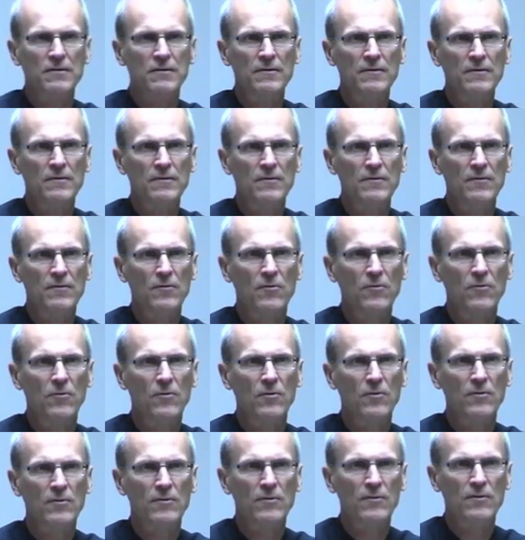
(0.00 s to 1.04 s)
Will
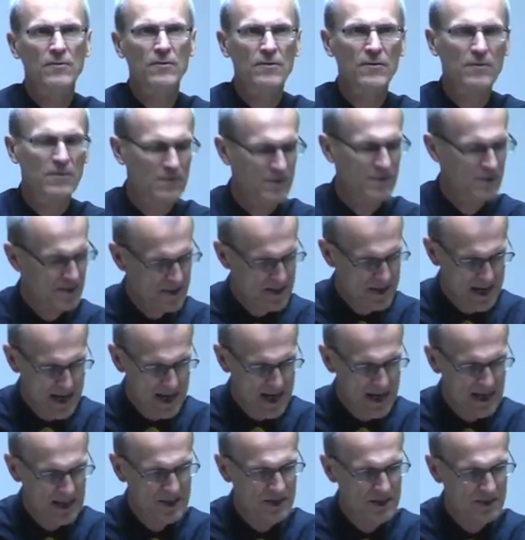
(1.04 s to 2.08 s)
live forever?
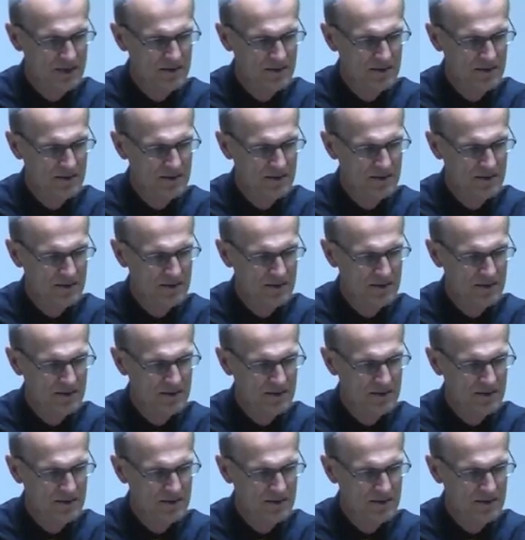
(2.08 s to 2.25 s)
Yes,